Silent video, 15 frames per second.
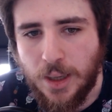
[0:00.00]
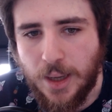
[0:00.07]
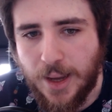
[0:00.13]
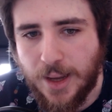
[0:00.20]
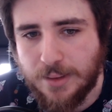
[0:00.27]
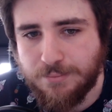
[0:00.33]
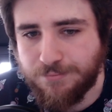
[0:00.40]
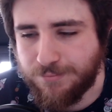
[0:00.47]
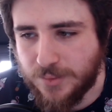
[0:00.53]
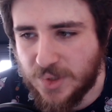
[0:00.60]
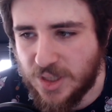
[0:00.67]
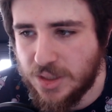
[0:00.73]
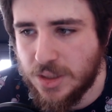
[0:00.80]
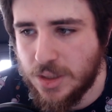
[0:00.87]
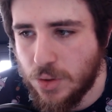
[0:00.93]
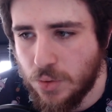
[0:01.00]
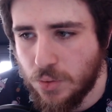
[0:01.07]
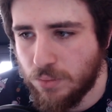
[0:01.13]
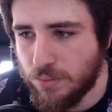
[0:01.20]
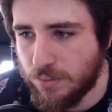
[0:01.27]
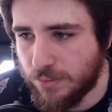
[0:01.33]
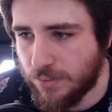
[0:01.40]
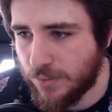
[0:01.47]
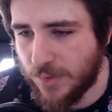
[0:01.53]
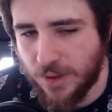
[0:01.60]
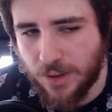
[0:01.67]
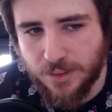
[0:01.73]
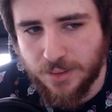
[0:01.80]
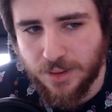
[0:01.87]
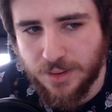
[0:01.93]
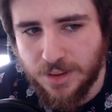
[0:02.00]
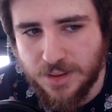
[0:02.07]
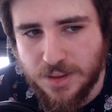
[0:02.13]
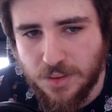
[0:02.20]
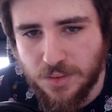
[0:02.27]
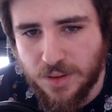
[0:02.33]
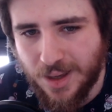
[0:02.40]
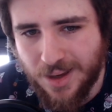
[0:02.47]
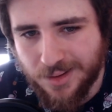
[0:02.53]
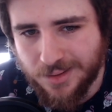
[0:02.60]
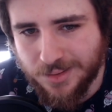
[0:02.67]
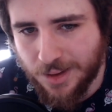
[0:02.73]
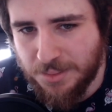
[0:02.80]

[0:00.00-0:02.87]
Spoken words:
And this new thing,